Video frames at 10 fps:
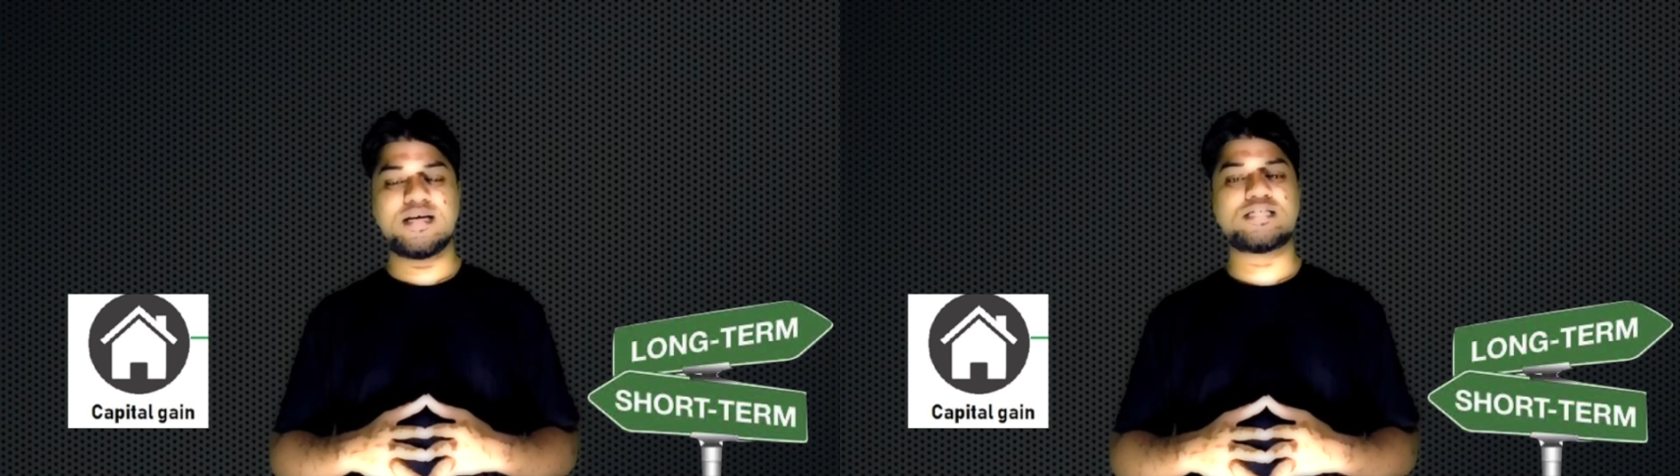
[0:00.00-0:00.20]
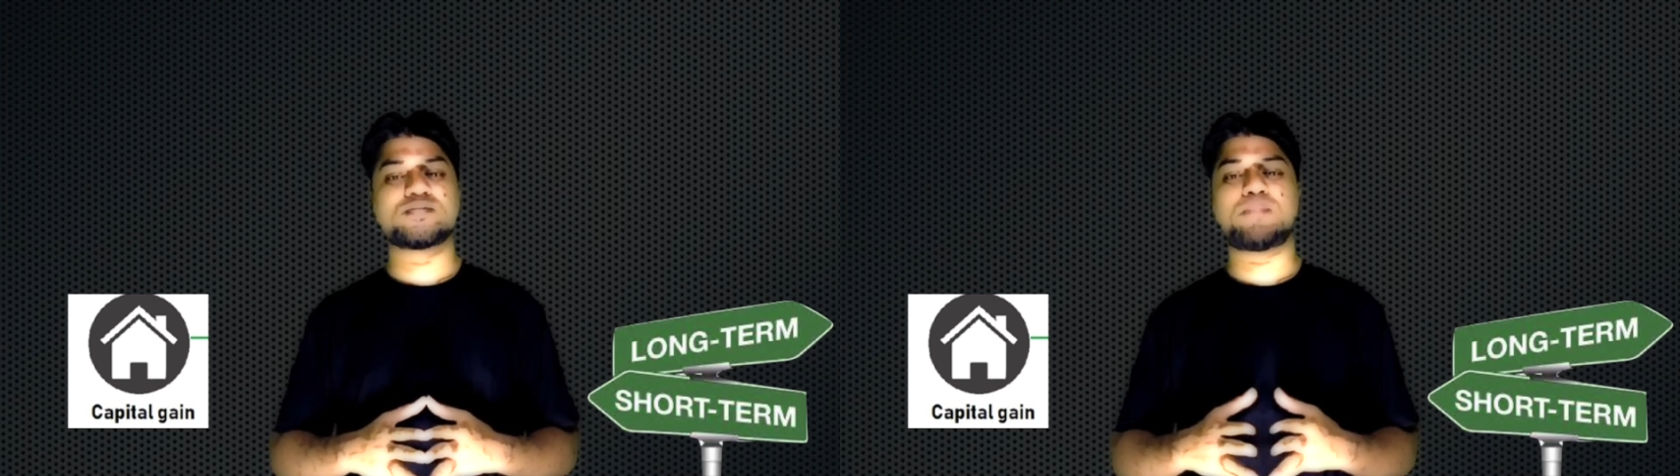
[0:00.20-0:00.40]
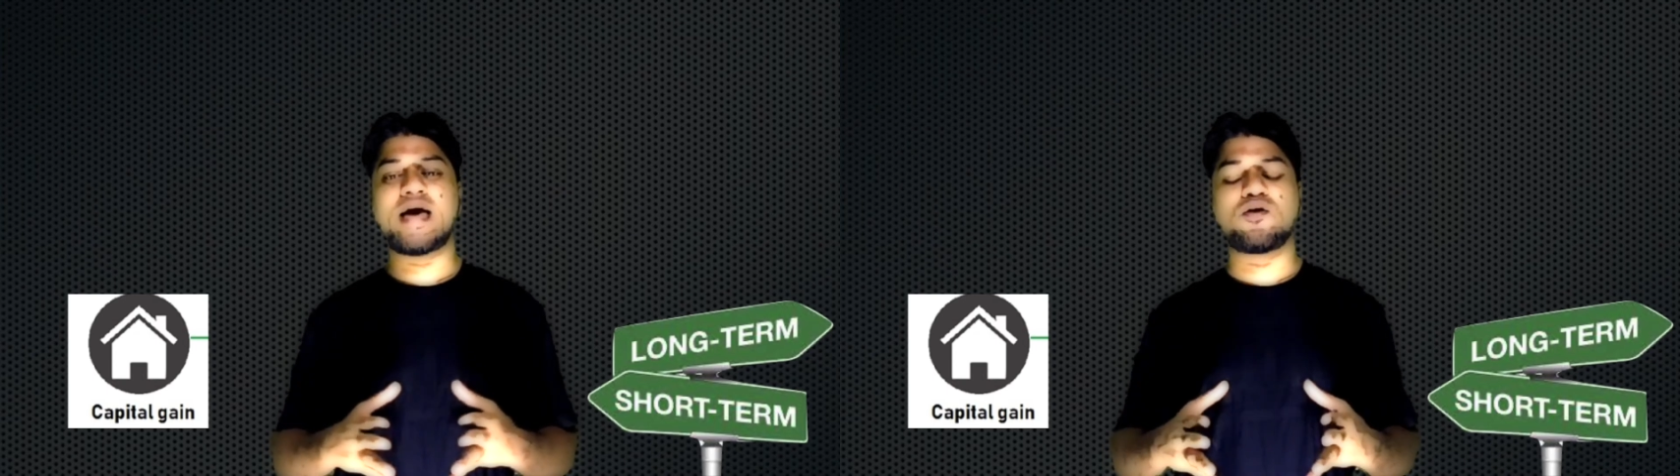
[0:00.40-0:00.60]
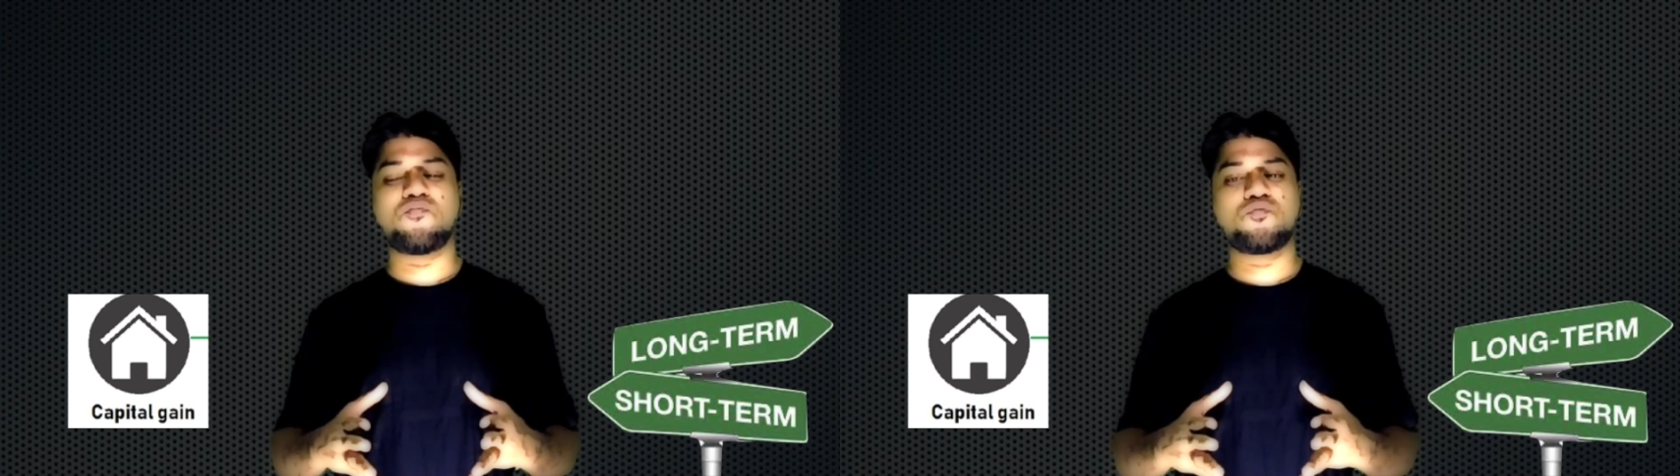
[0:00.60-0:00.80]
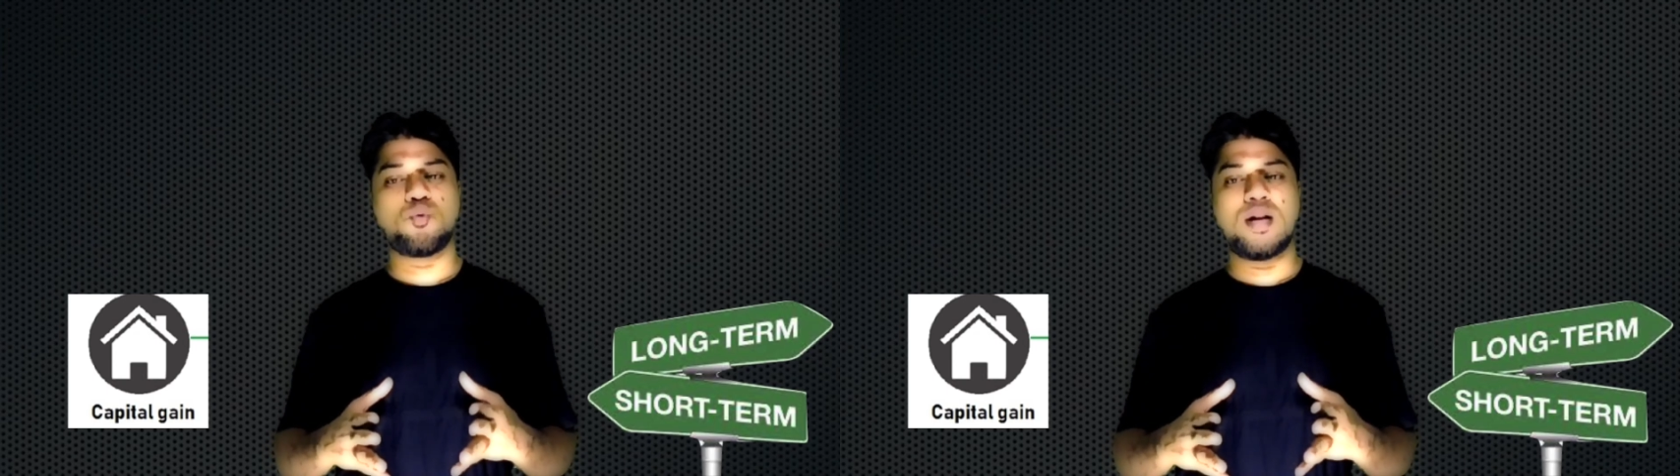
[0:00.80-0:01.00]
it is span
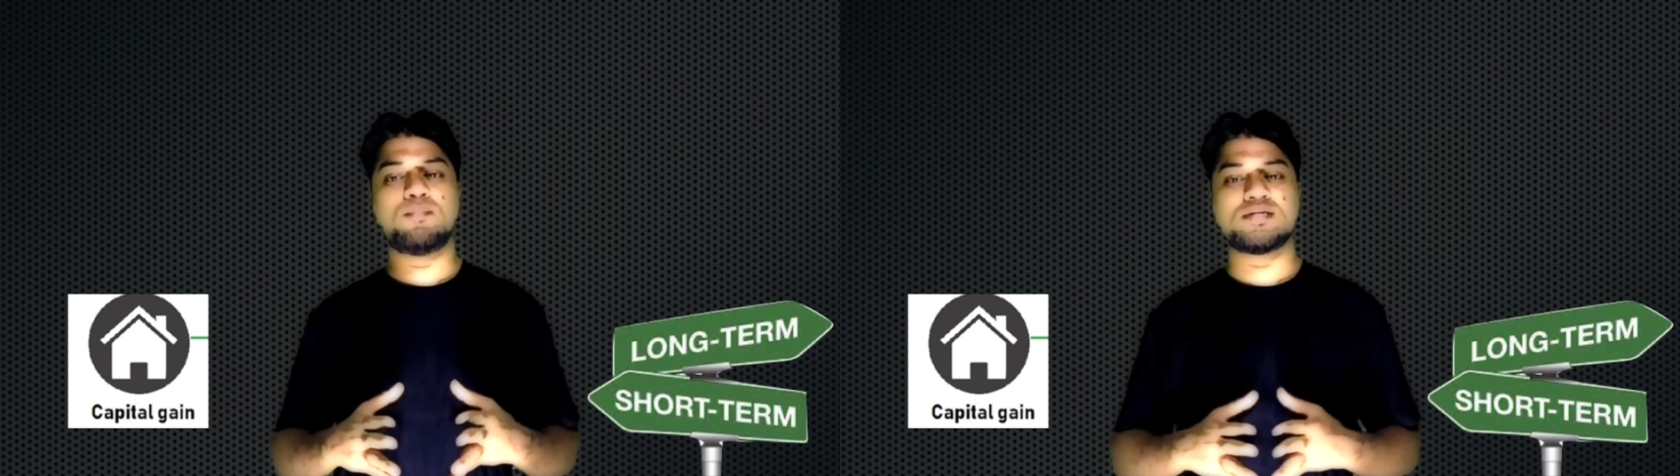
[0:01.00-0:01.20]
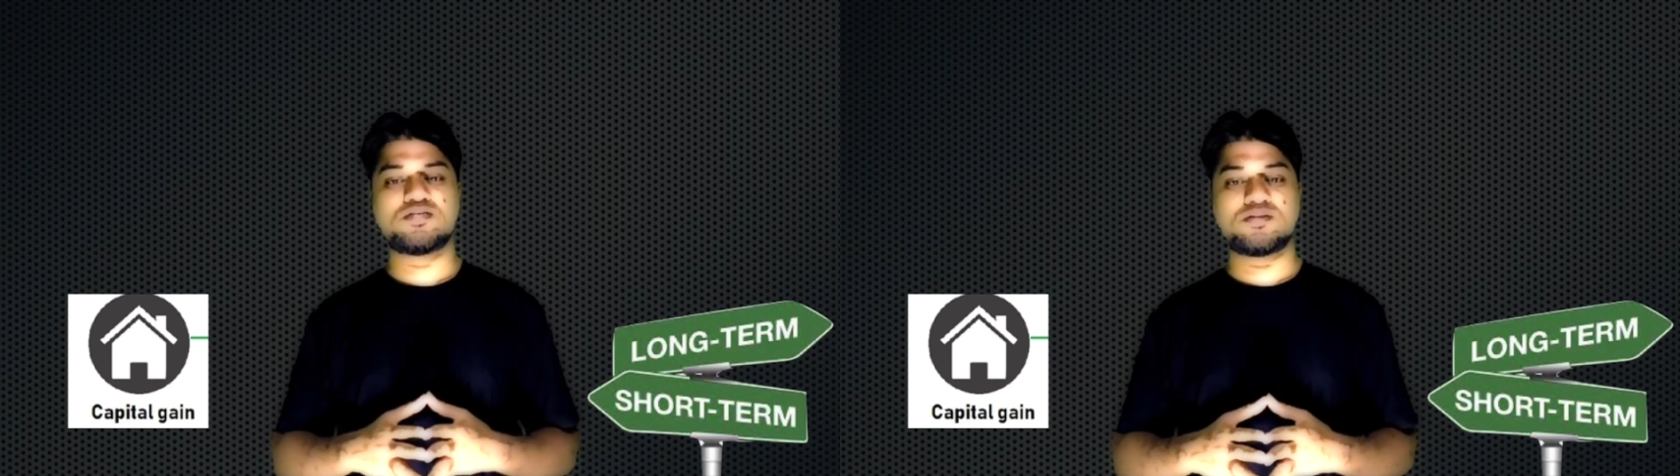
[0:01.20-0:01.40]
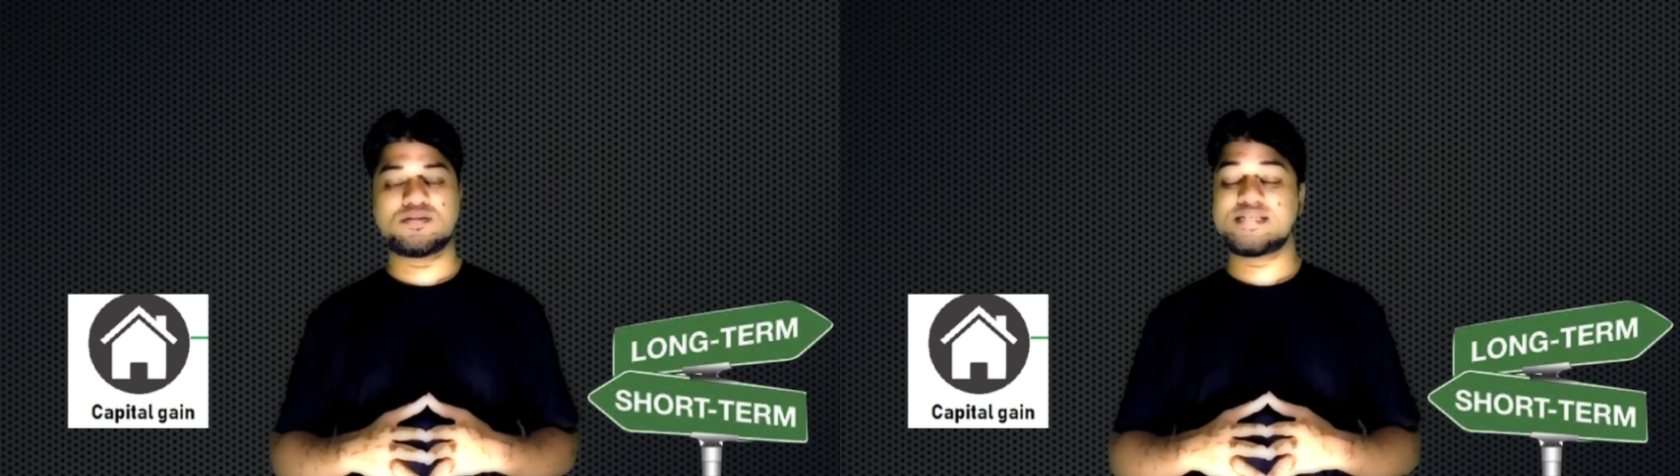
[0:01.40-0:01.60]
of 12 months